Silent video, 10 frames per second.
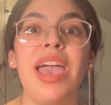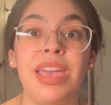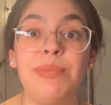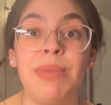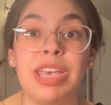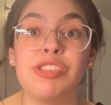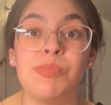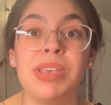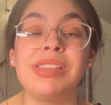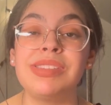it makes
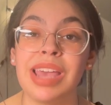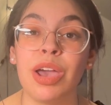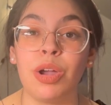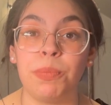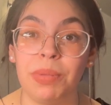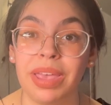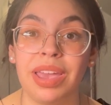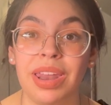me stay on plan.